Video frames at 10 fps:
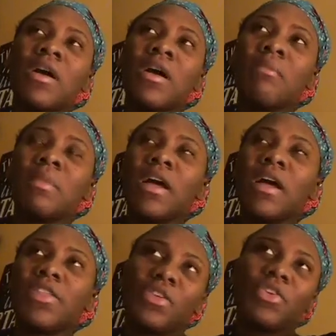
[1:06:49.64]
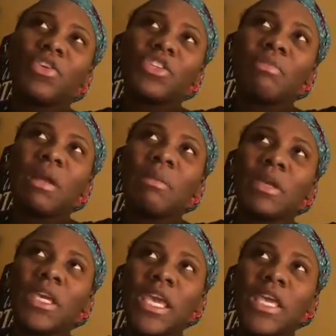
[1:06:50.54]
my third shipment, I'm gonna
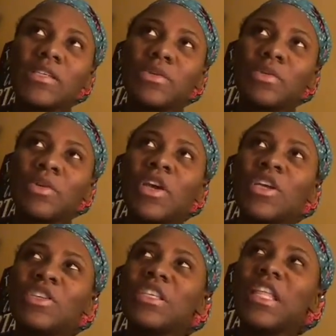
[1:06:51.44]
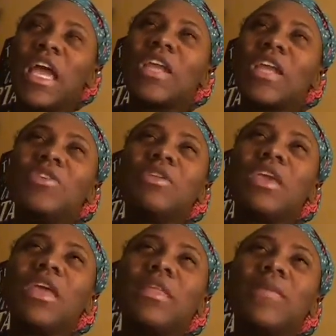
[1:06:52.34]
cancel. So it's like, how do you
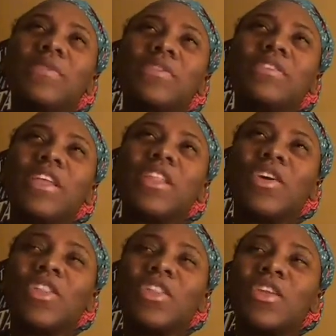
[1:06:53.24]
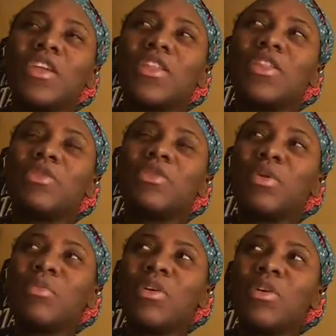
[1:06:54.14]
get them to stay longer than the three
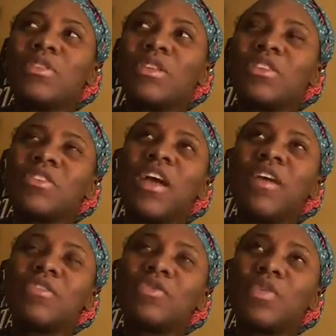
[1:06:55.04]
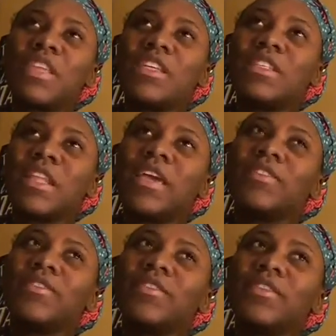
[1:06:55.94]
months? Because you have those ones that's like
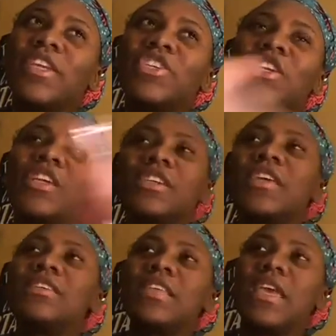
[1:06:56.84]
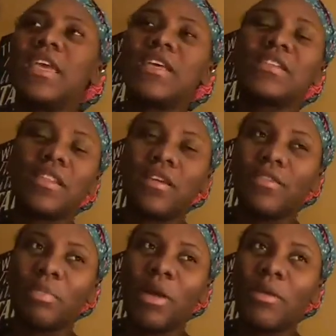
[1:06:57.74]
legit just stay because they love the
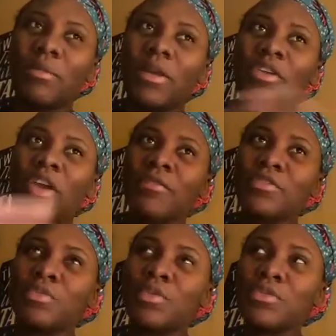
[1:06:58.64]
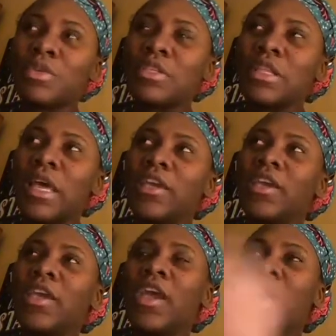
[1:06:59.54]
product, but then you have those ones who is like
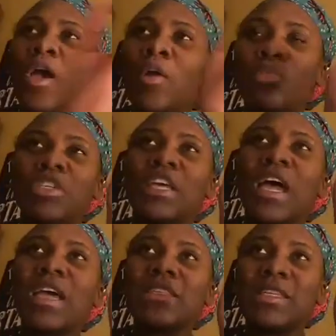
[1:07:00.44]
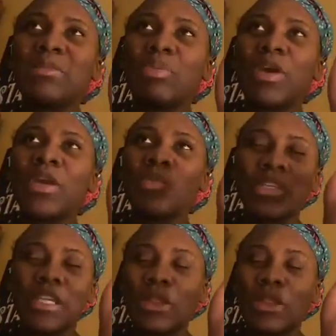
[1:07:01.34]
precise to the point, and
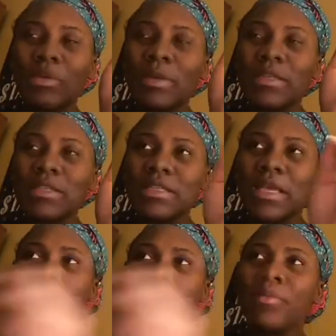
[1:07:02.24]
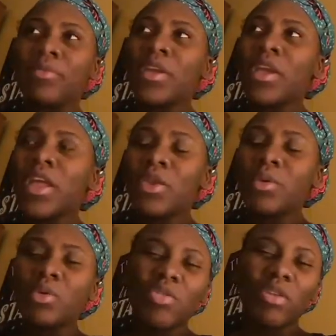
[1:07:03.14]
once that three months is up, they
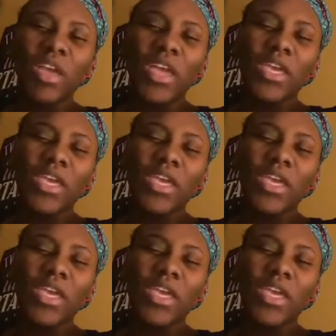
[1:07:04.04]
want to go ahead and